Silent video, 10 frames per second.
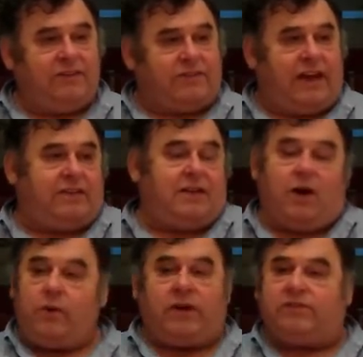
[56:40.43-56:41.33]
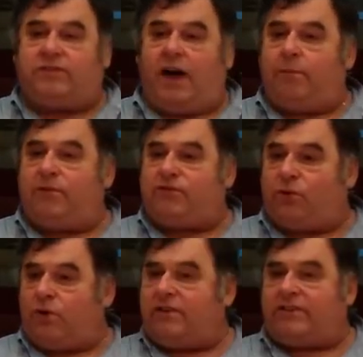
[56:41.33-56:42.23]
Satan, knowing his time is
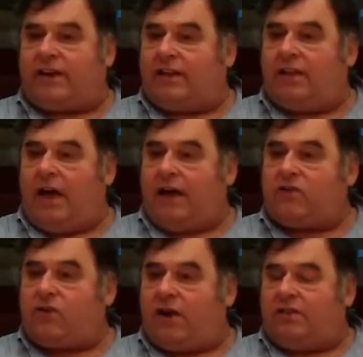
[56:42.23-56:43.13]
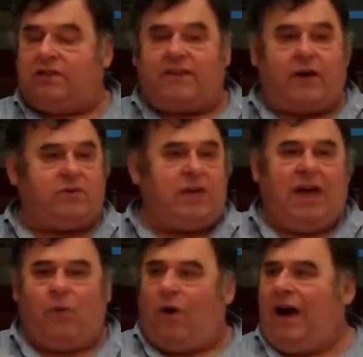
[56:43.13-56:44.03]
short, he's like a lion trying to devour.
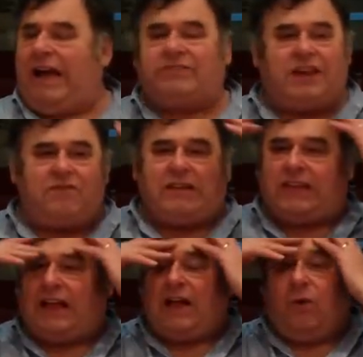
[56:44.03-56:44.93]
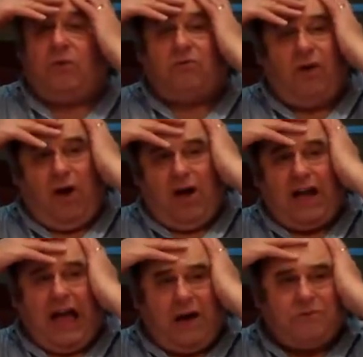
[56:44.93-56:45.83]
Why is everything going
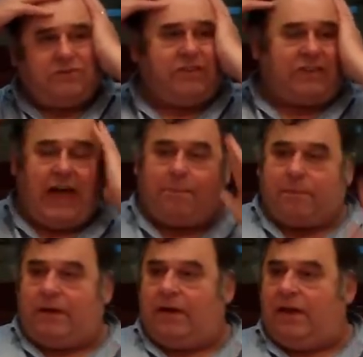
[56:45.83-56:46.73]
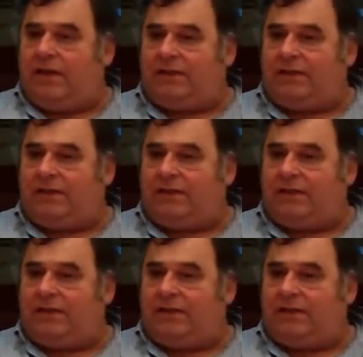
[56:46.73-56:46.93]
wrong? How is this happening?